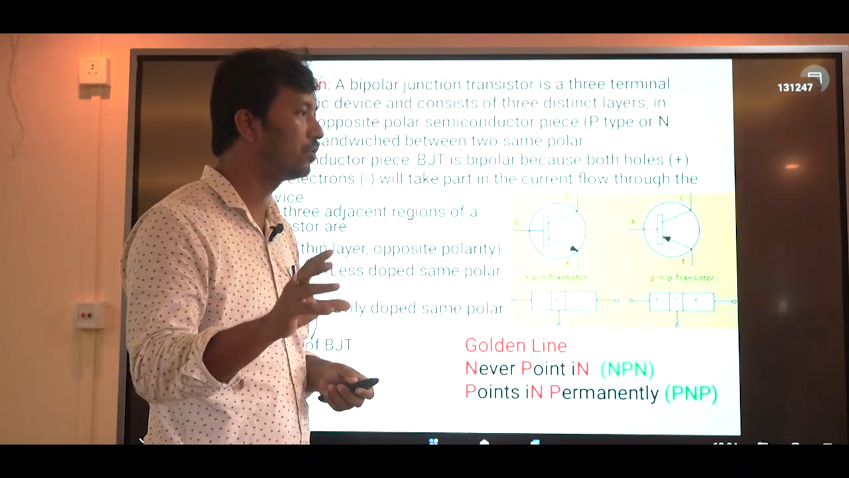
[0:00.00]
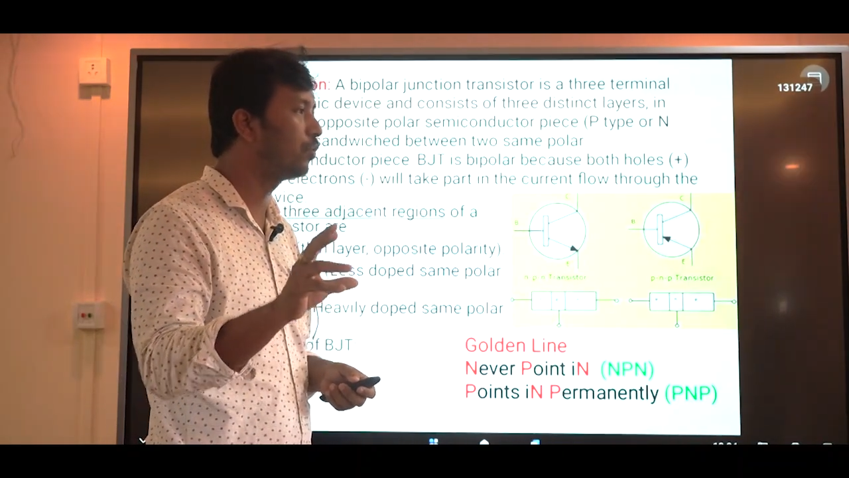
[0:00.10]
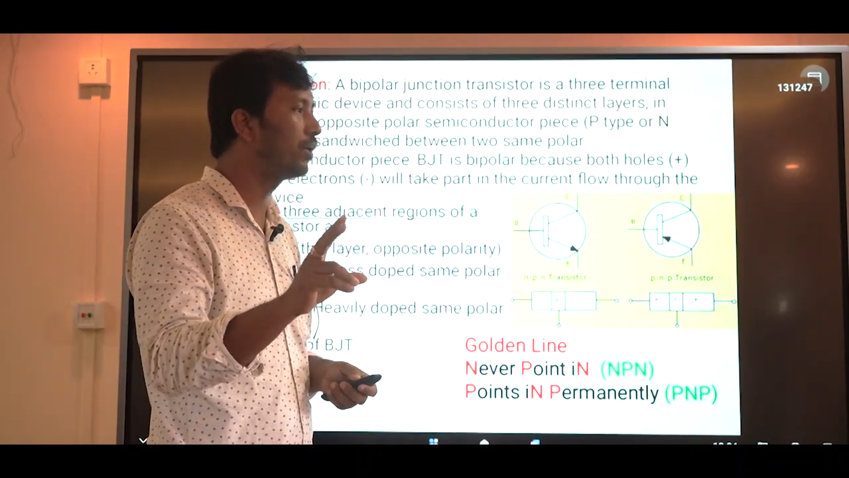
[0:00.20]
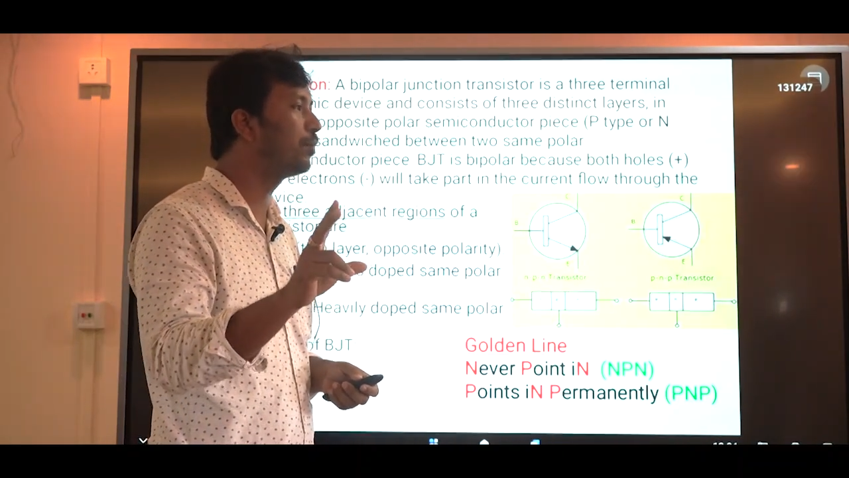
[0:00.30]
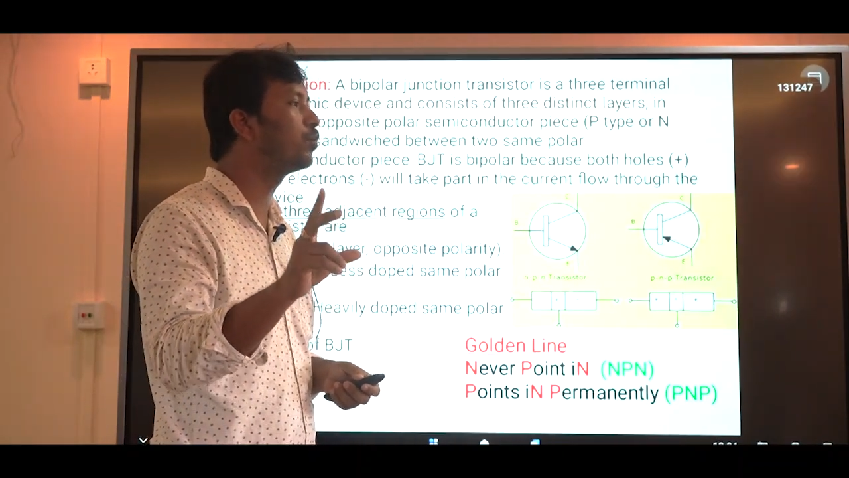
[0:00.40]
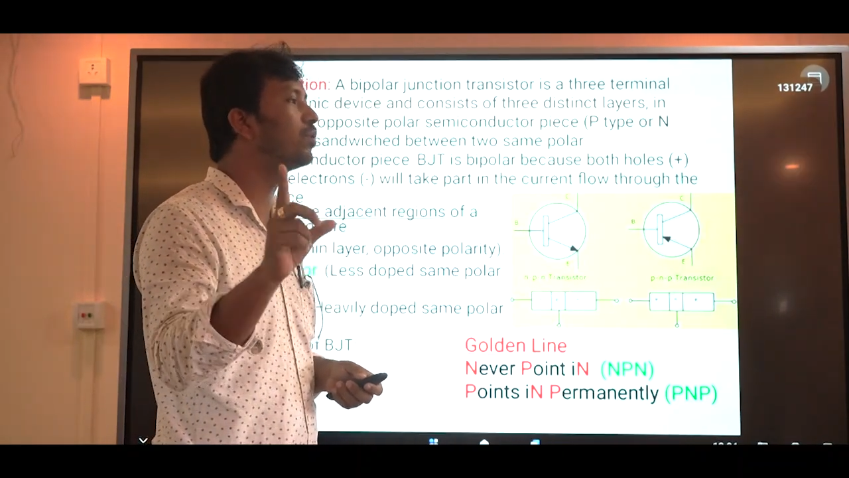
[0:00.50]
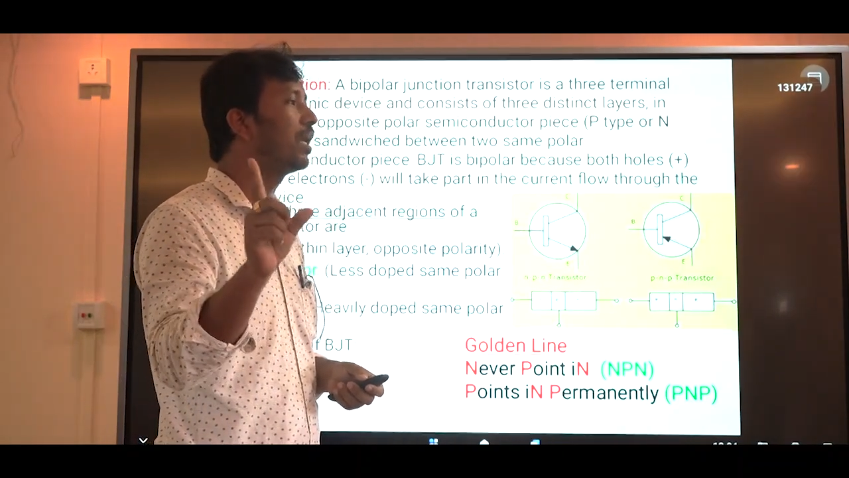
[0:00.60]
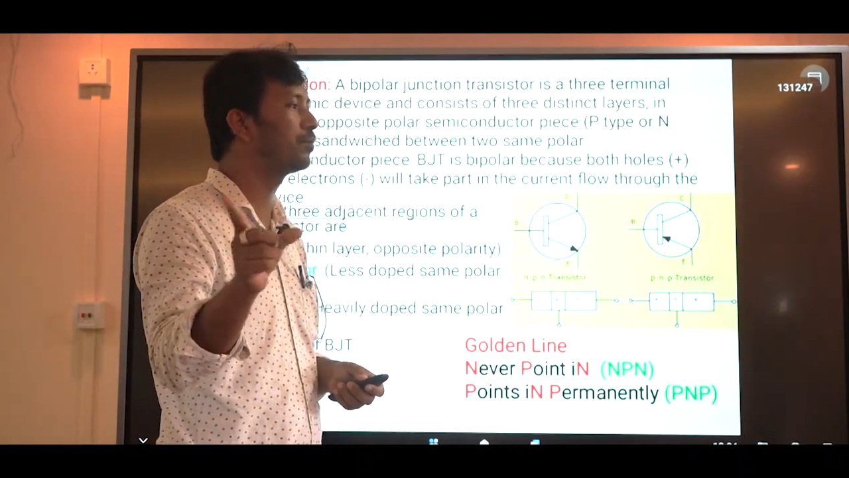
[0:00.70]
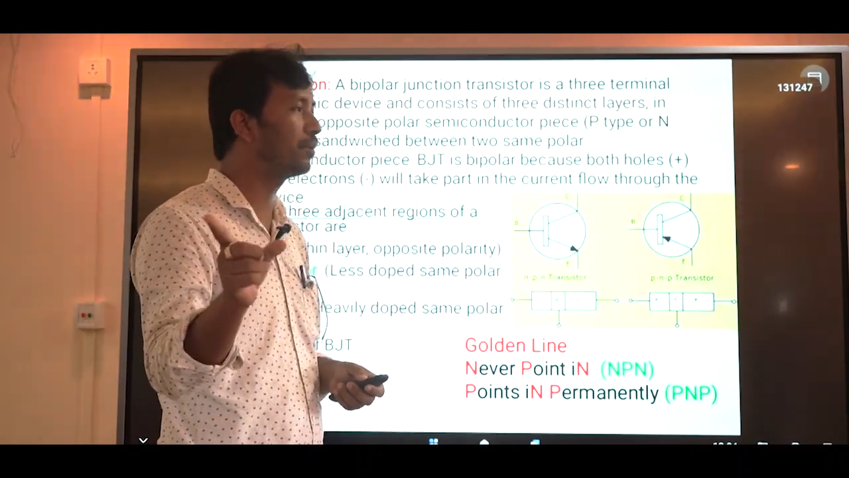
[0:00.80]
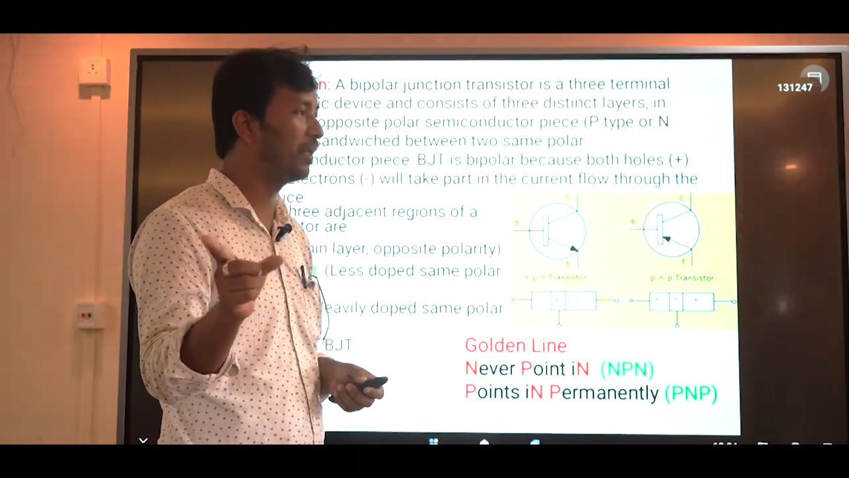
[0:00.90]
So we have two
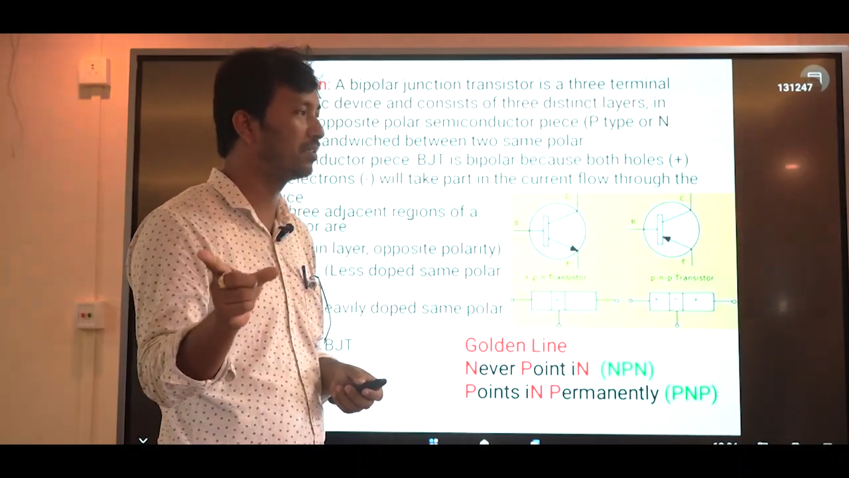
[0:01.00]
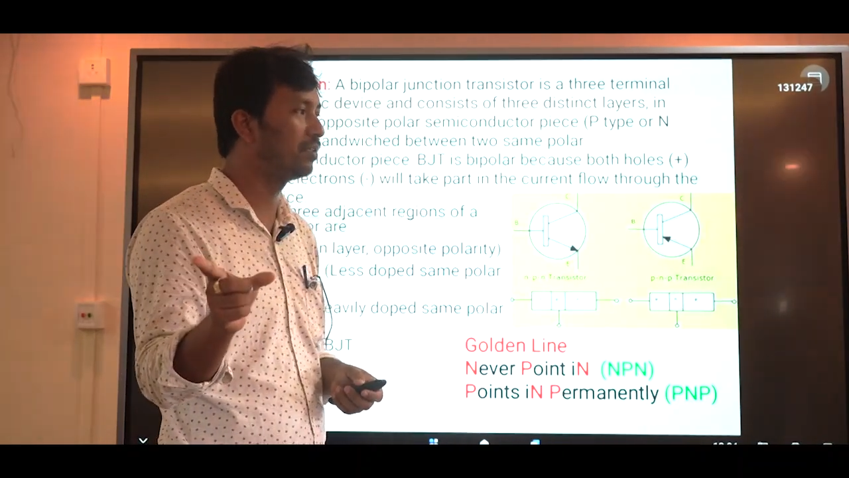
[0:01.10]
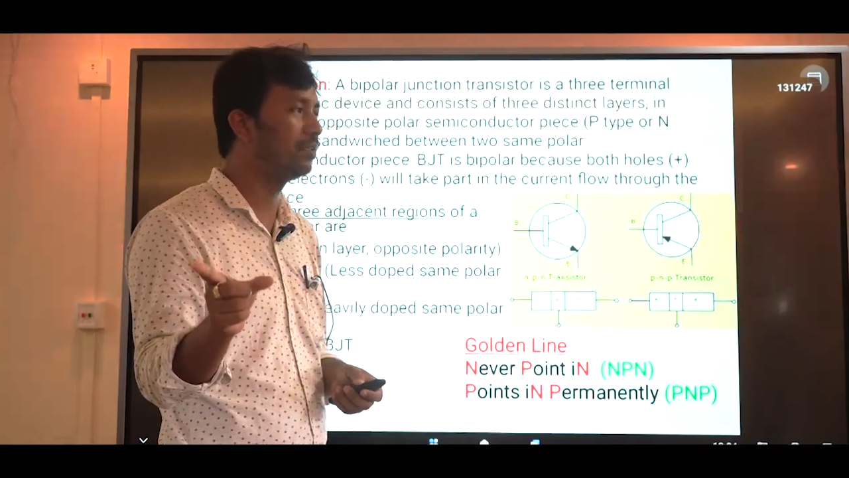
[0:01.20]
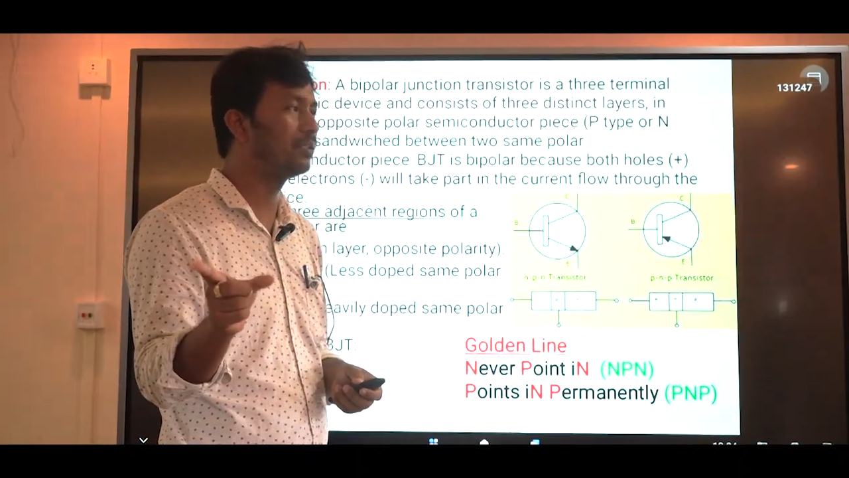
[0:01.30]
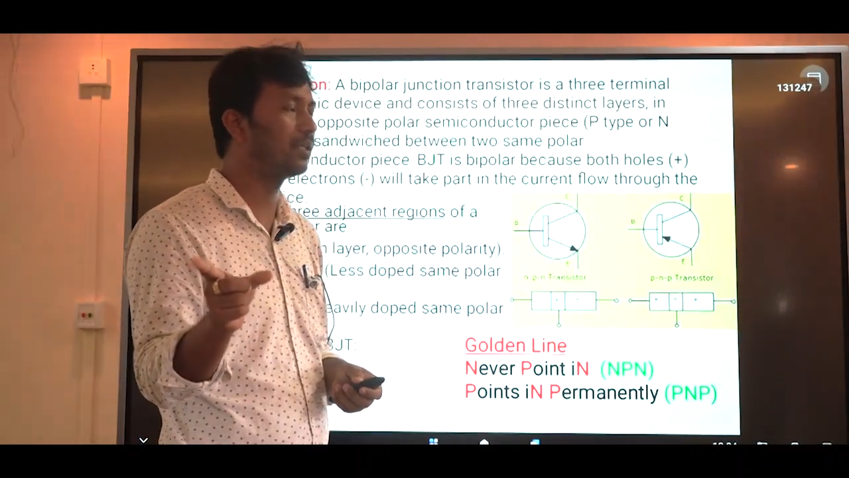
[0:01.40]
types of extrinsic